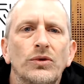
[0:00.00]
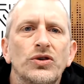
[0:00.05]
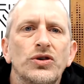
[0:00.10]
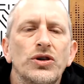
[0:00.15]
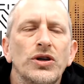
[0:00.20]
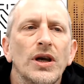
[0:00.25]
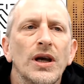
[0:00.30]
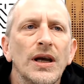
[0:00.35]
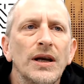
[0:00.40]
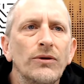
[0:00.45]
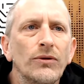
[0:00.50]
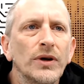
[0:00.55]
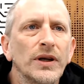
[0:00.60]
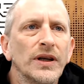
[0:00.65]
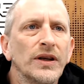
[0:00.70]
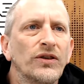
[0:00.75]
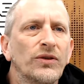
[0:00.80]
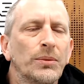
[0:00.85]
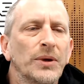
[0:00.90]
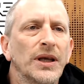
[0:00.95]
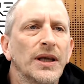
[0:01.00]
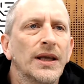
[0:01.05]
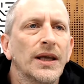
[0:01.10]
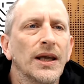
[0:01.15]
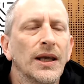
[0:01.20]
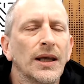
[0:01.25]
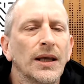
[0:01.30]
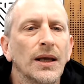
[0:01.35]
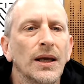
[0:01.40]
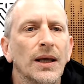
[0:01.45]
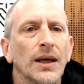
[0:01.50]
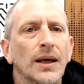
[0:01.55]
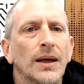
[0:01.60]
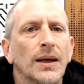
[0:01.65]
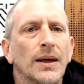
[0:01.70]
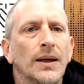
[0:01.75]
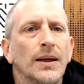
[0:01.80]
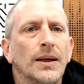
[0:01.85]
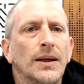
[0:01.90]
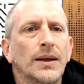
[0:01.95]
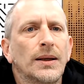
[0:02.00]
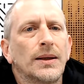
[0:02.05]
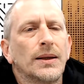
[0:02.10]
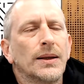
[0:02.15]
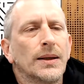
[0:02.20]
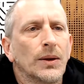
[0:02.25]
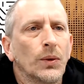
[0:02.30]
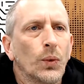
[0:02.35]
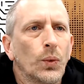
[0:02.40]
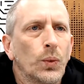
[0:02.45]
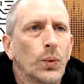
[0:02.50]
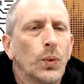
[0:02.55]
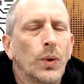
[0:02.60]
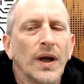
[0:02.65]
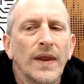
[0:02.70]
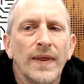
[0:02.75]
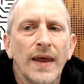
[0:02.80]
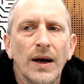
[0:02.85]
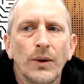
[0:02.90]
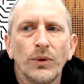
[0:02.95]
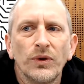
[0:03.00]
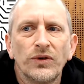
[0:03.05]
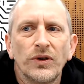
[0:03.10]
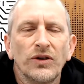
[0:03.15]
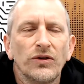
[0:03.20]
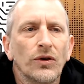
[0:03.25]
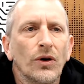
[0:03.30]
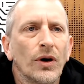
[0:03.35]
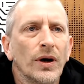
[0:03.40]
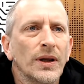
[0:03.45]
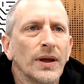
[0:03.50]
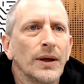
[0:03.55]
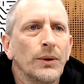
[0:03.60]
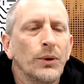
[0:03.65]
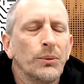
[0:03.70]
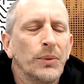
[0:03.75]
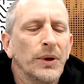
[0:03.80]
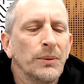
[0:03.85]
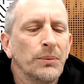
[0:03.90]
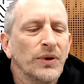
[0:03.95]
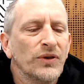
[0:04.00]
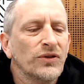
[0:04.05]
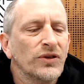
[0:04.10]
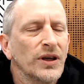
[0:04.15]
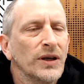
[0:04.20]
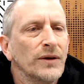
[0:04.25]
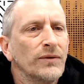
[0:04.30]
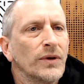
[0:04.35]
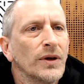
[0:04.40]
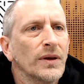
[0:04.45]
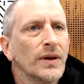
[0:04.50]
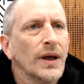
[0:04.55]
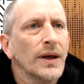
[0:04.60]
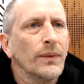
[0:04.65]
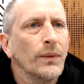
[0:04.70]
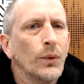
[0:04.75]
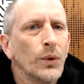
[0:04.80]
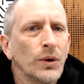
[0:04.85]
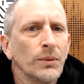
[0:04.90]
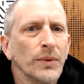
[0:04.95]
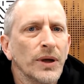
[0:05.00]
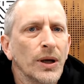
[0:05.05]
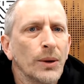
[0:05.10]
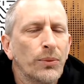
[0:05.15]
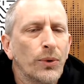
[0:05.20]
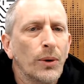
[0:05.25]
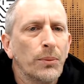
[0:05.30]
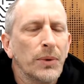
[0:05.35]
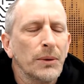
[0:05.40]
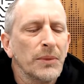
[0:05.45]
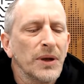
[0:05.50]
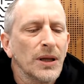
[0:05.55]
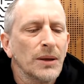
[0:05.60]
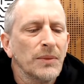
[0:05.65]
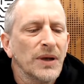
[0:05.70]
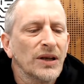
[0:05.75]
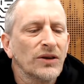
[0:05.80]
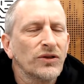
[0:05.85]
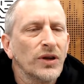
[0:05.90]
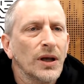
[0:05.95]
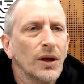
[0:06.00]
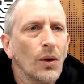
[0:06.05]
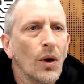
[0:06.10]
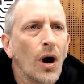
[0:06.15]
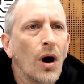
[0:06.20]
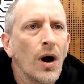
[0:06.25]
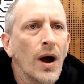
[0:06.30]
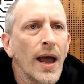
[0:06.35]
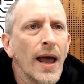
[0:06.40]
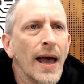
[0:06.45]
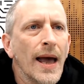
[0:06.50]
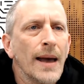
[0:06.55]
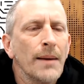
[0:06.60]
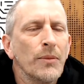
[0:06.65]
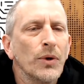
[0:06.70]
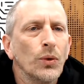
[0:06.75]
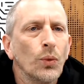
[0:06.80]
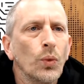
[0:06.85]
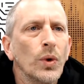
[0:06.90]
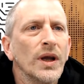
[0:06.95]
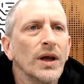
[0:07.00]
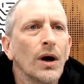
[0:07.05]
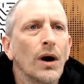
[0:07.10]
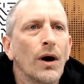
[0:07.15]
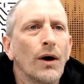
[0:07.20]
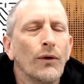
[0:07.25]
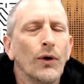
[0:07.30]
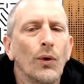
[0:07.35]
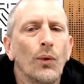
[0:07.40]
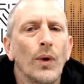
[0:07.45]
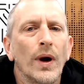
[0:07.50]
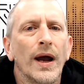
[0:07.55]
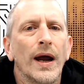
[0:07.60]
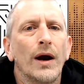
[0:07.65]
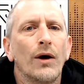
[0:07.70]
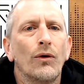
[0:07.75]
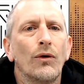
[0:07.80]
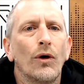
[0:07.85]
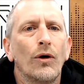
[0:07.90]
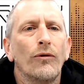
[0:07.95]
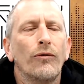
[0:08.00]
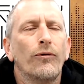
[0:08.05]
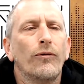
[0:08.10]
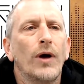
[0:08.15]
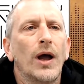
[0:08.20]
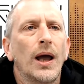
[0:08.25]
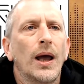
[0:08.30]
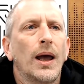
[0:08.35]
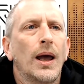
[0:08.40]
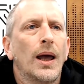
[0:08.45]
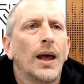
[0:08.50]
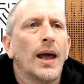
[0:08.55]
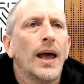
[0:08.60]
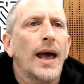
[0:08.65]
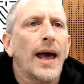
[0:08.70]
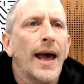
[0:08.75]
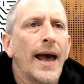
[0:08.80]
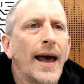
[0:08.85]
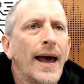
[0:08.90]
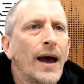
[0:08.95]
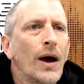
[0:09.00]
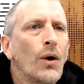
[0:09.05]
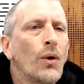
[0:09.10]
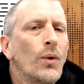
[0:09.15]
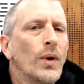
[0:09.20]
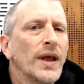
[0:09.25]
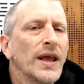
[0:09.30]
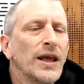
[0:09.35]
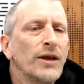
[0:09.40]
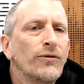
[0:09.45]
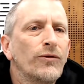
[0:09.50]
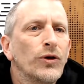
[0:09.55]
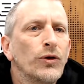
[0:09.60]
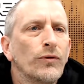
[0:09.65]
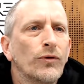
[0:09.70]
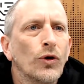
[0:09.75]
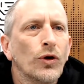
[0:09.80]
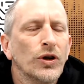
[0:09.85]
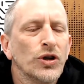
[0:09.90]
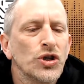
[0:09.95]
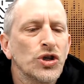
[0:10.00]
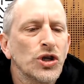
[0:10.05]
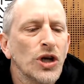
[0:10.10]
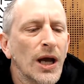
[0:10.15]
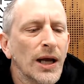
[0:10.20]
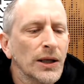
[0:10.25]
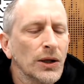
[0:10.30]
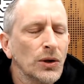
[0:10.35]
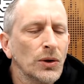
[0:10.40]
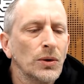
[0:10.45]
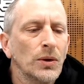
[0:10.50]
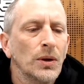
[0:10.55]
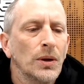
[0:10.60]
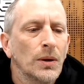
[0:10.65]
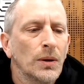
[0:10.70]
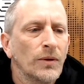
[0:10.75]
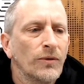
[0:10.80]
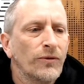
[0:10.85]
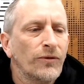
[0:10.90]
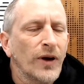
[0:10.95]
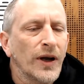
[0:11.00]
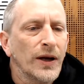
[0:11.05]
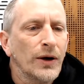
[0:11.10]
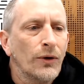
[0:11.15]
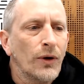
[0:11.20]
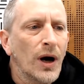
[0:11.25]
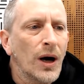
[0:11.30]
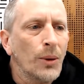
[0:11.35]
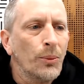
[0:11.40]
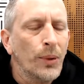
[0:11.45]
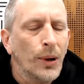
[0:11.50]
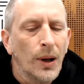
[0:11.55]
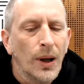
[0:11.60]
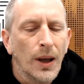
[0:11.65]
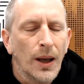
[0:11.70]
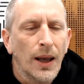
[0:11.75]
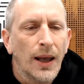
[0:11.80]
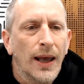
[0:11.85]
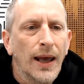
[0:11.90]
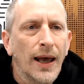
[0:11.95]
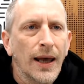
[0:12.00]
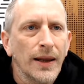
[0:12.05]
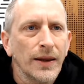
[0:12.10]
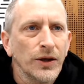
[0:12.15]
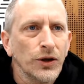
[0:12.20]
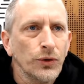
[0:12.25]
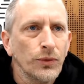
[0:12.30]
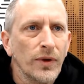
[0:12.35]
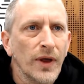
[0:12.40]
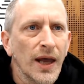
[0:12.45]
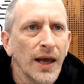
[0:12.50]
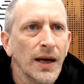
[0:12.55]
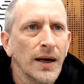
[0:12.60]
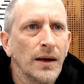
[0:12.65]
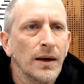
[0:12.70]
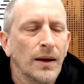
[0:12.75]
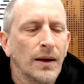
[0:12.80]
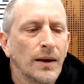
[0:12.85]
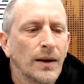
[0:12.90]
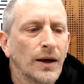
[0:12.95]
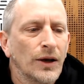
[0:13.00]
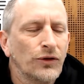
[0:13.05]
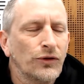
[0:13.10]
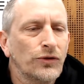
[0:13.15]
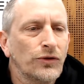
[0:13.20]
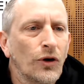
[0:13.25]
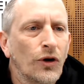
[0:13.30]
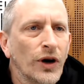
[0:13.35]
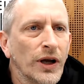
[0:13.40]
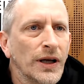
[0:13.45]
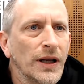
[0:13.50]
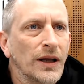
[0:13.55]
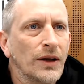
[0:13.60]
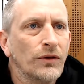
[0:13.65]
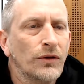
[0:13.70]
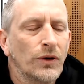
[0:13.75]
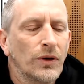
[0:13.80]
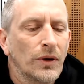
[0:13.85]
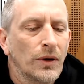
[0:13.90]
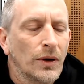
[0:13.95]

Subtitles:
generally speaking, when that was designed, they would be perceived that there wouldn't be a problem in the mixing. I am, and we are aware of how, if you've got a channel fader up and you then assign it